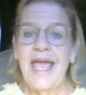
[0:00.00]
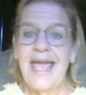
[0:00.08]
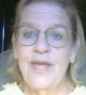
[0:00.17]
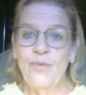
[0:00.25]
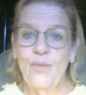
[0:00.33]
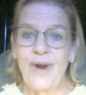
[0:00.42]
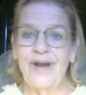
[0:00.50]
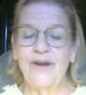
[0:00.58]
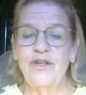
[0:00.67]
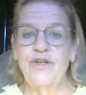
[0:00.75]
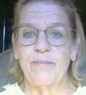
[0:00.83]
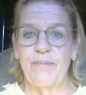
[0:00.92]
in where
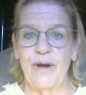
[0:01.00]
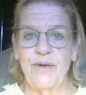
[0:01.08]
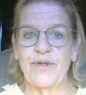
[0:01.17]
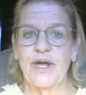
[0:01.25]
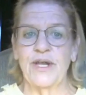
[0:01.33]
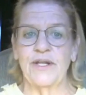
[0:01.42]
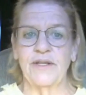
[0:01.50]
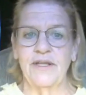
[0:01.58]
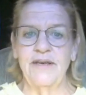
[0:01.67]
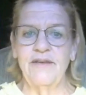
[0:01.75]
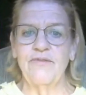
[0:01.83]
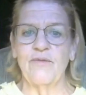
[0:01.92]
you're both going to
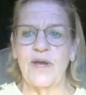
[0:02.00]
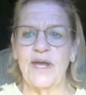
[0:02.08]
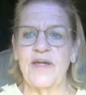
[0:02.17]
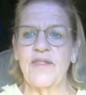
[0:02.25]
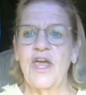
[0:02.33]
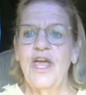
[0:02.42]
live with,